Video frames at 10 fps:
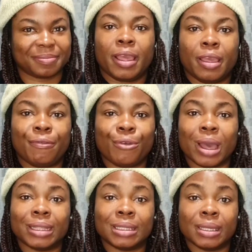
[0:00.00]
If you
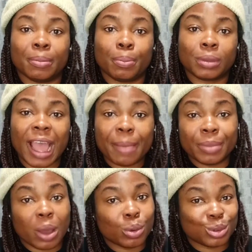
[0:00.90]
are the type
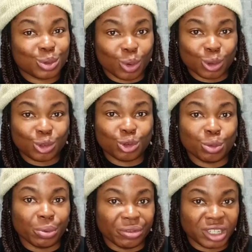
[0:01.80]
that wants to go through
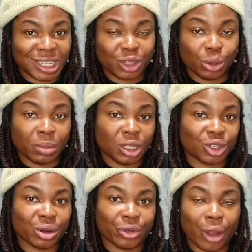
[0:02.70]
provincial
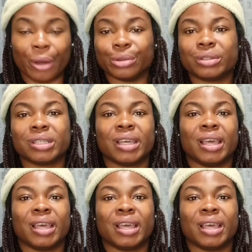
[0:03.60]
nomination route,